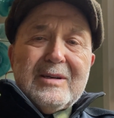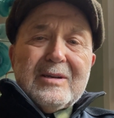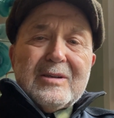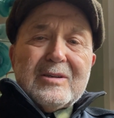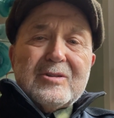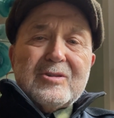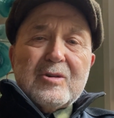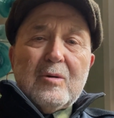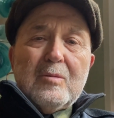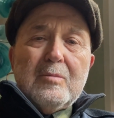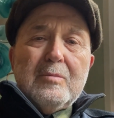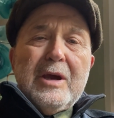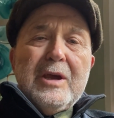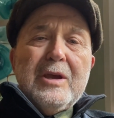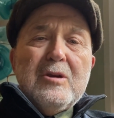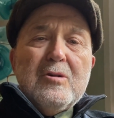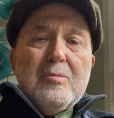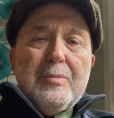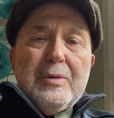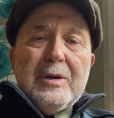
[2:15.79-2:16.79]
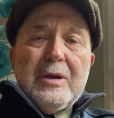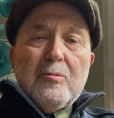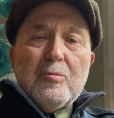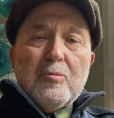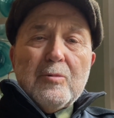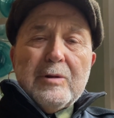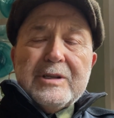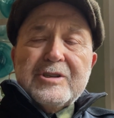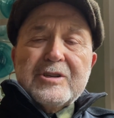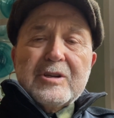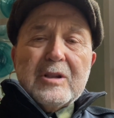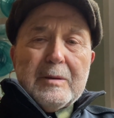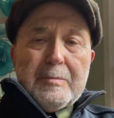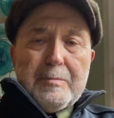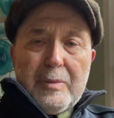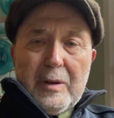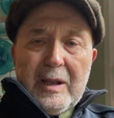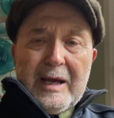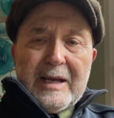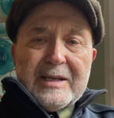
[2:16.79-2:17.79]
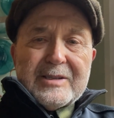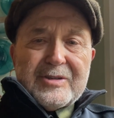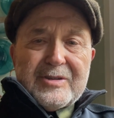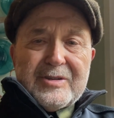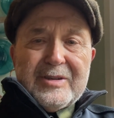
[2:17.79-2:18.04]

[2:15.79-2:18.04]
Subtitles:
So may you be richly blessed